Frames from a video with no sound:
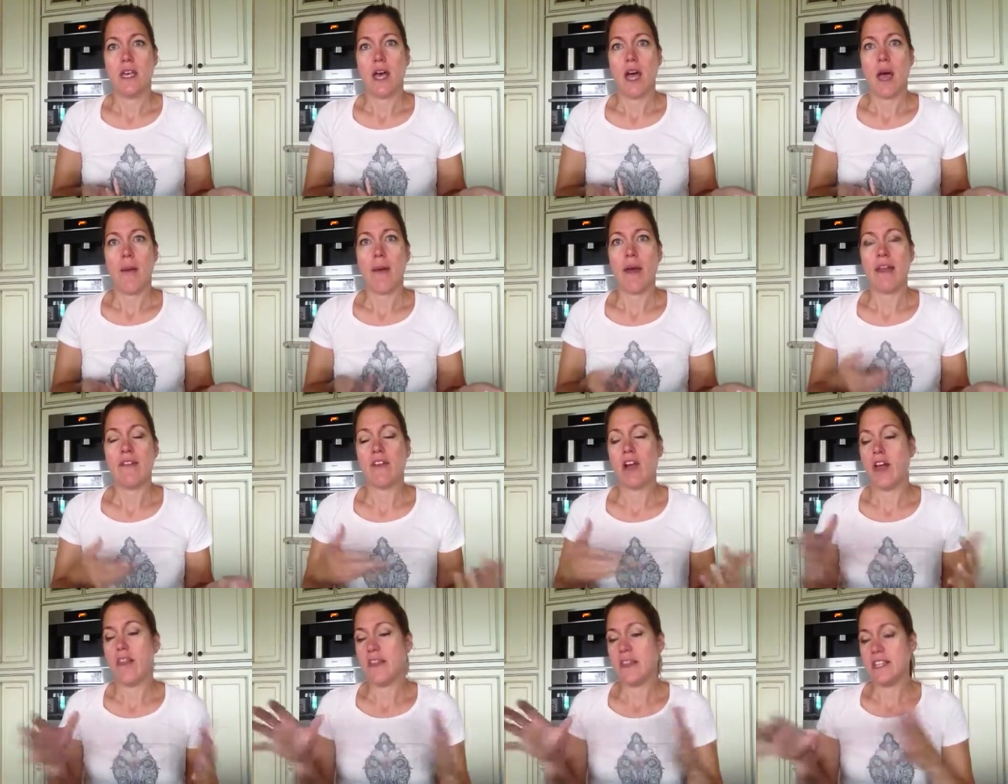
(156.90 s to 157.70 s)
i might have
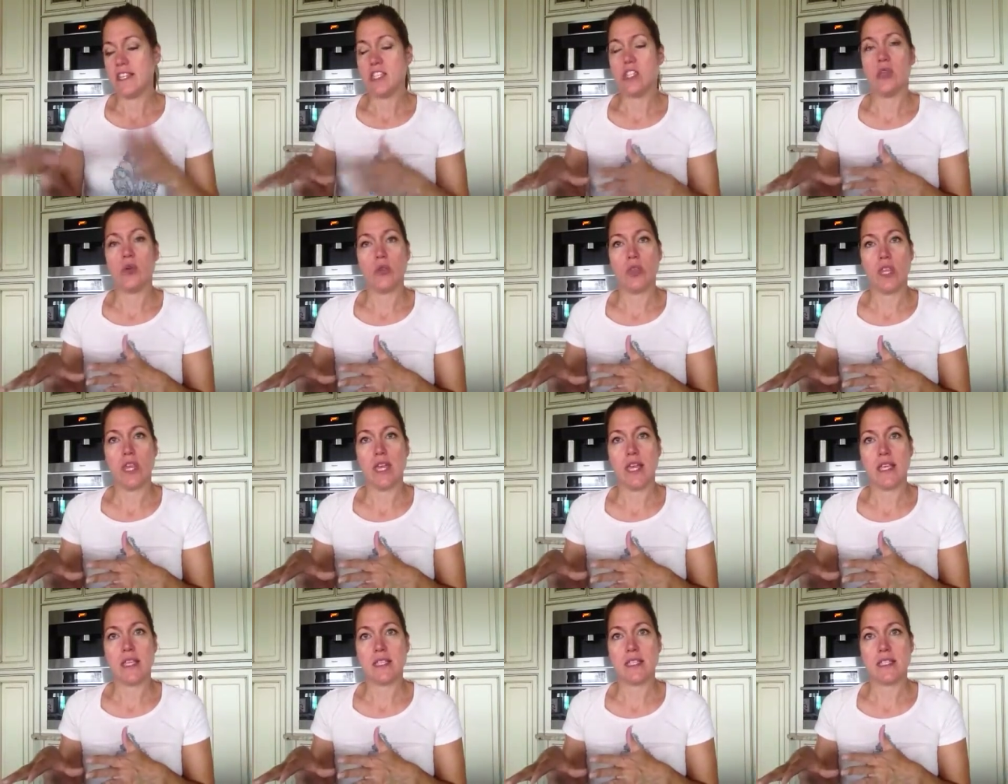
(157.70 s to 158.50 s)
gotten these two
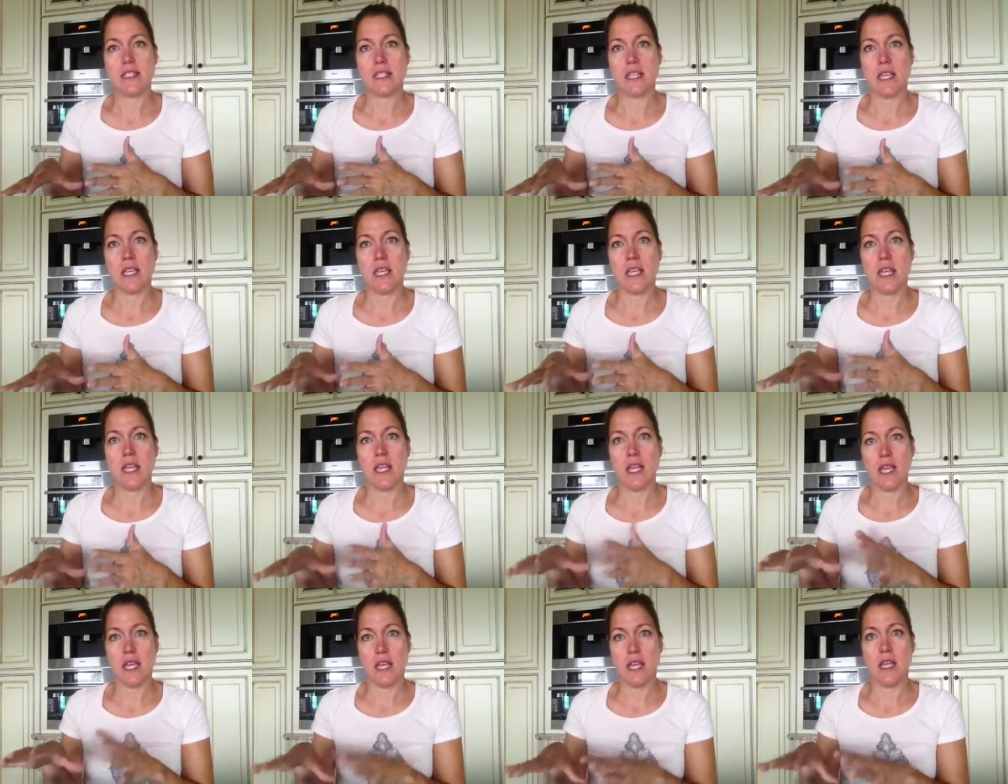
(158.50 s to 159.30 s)
things
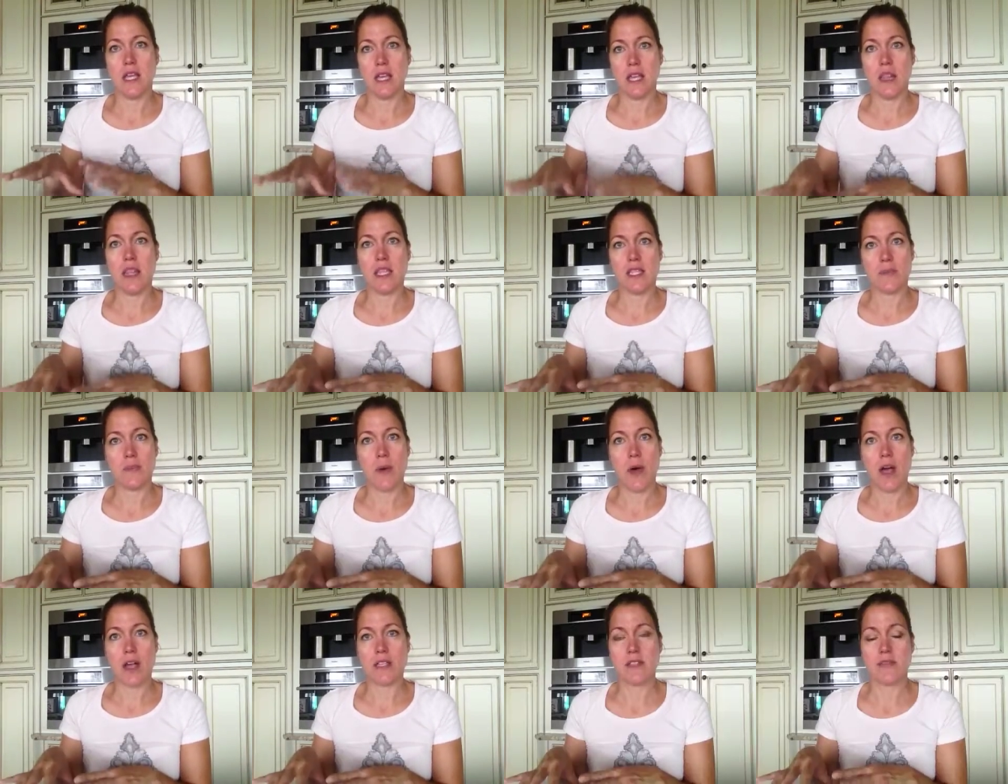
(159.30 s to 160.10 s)
in this
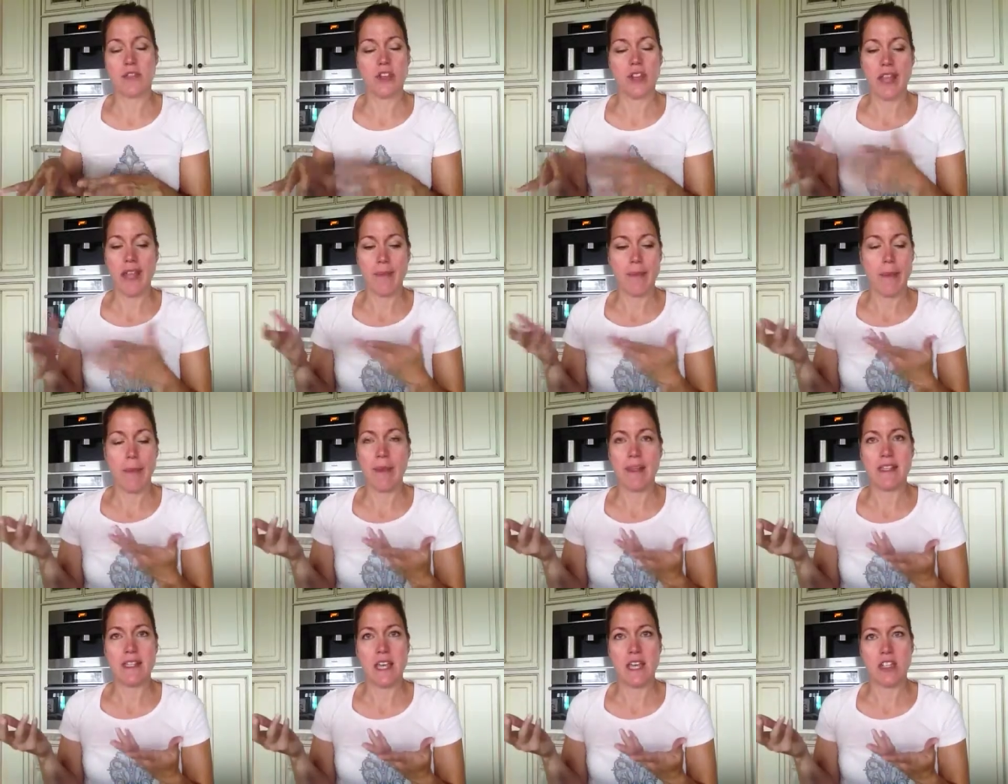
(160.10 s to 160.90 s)
box for like
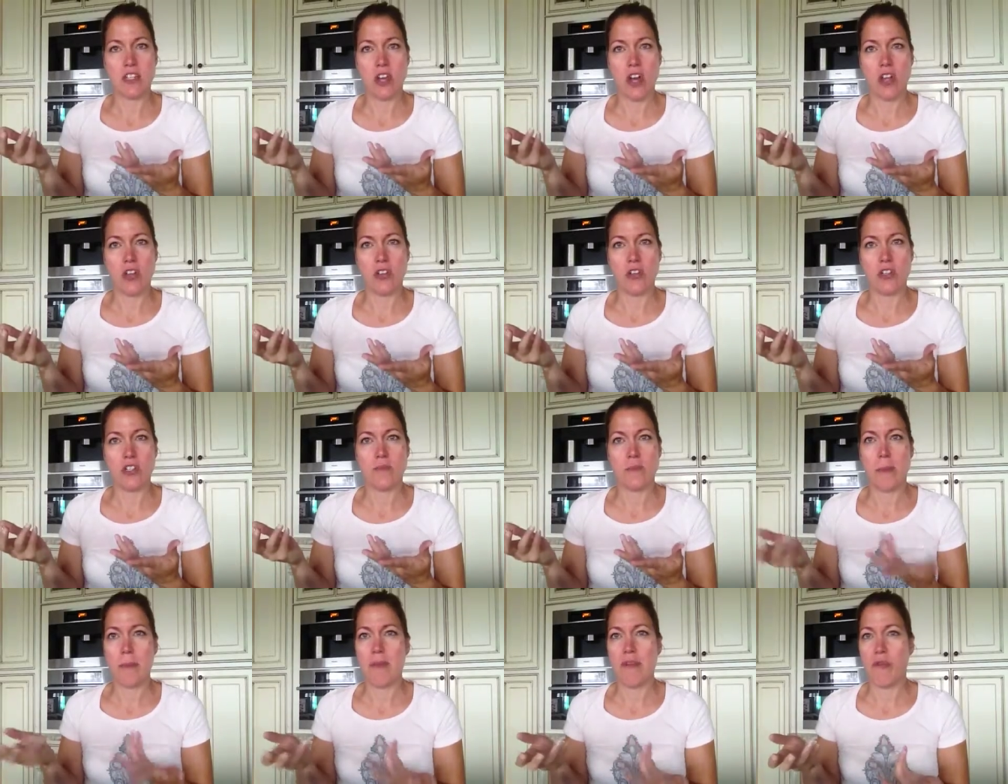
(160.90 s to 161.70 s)
maybe
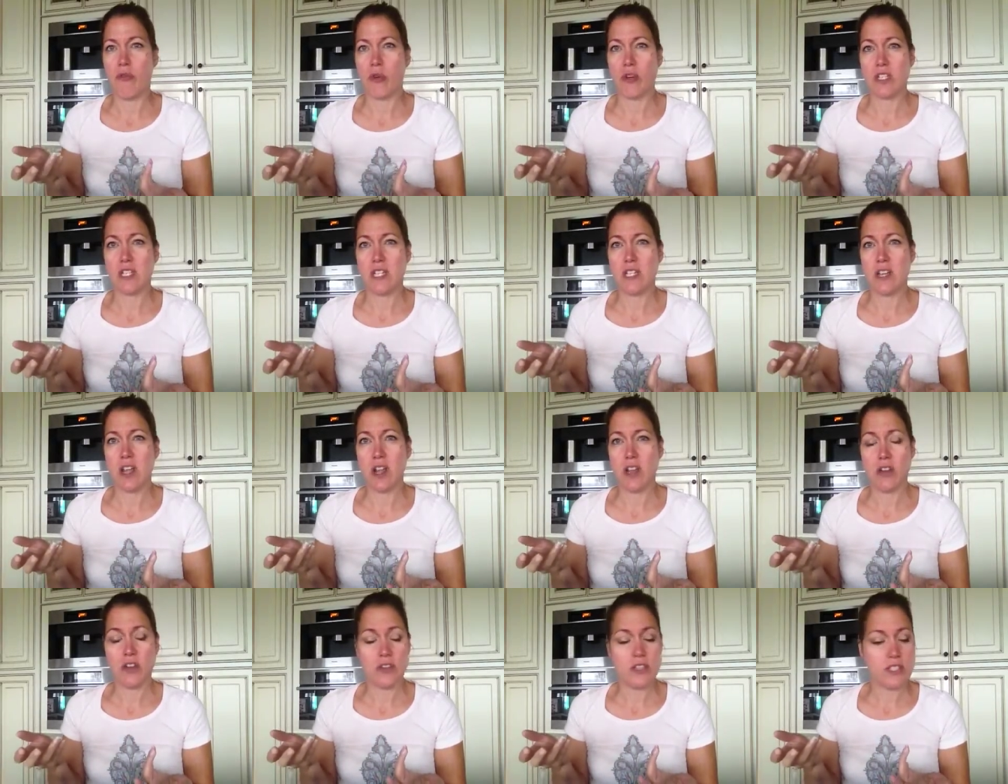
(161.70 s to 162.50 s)
$10 maybe
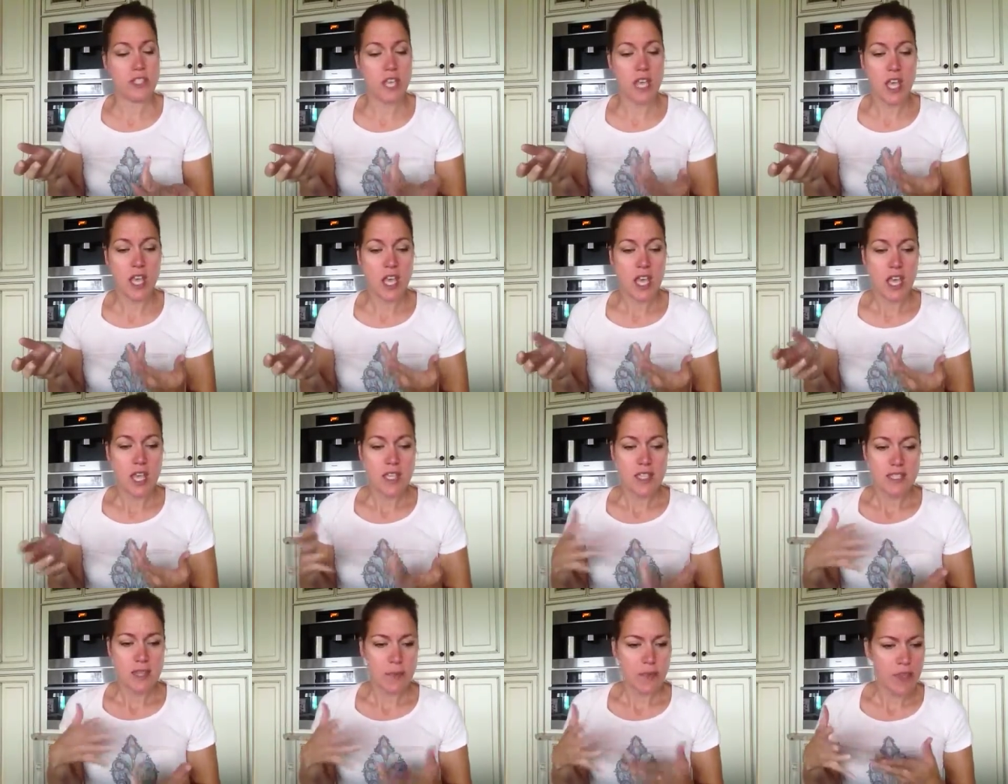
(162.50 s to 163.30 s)
$14
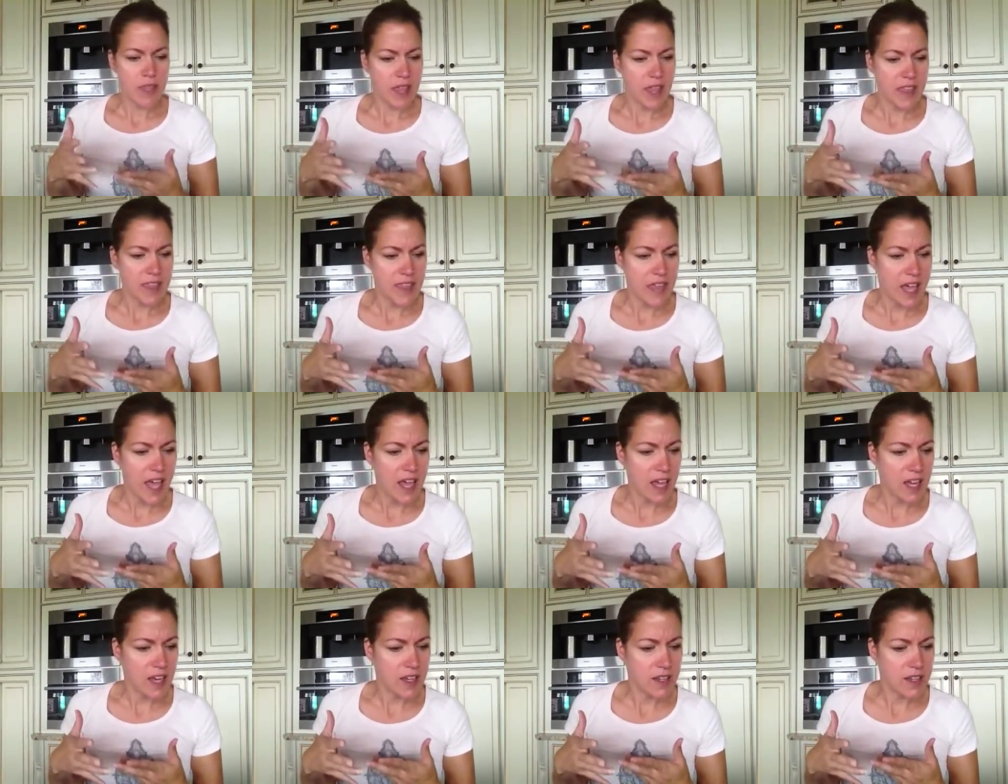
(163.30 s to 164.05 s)
something like that